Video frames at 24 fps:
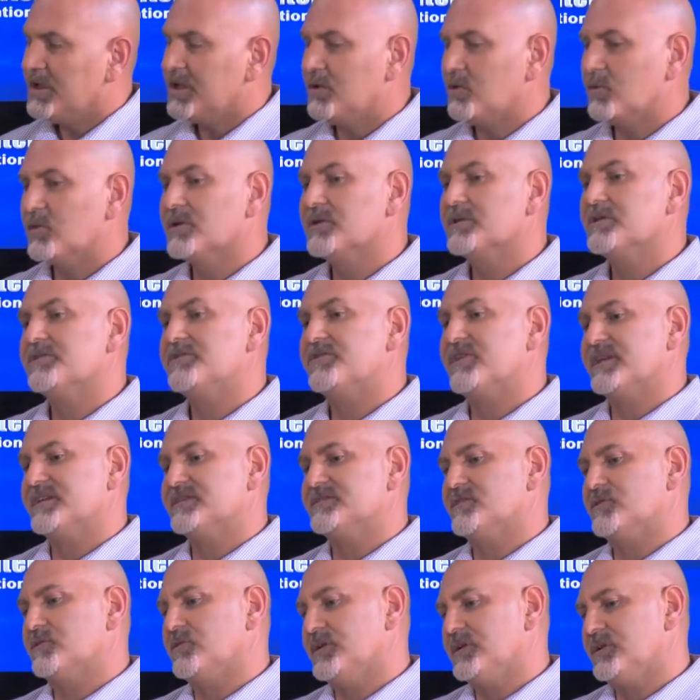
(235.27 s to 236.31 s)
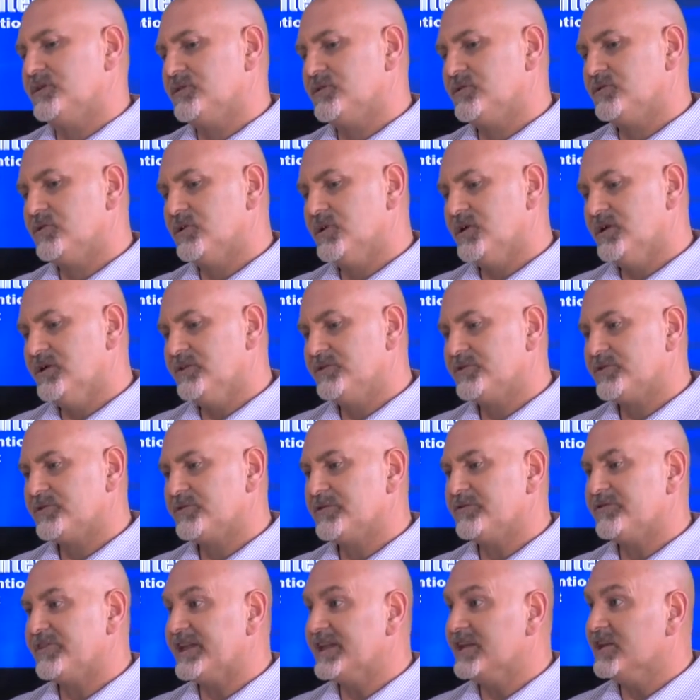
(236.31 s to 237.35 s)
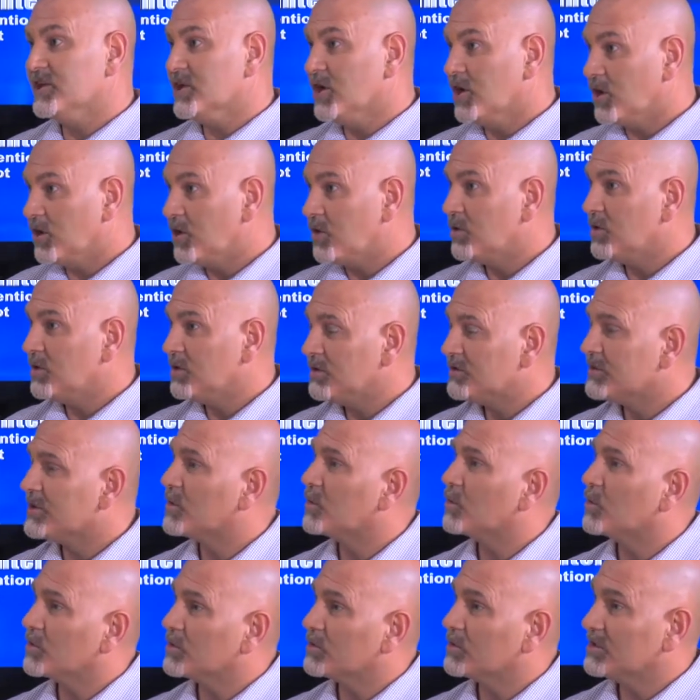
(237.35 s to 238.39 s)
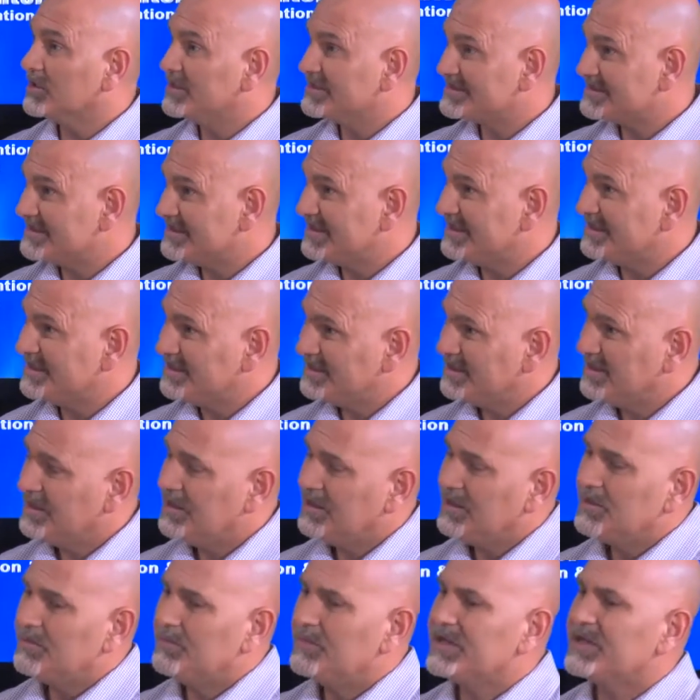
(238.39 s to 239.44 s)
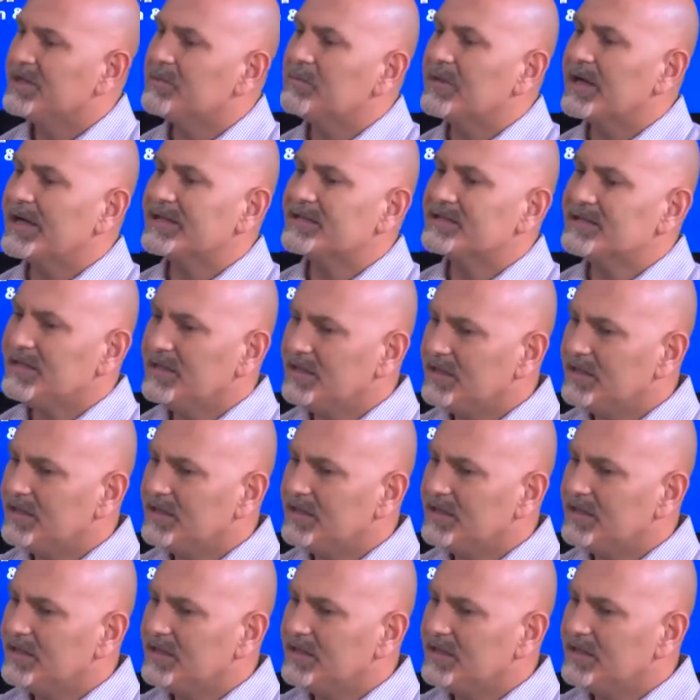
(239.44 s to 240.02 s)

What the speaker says: And one of the things that we do is, so that they know that we're listening, me and my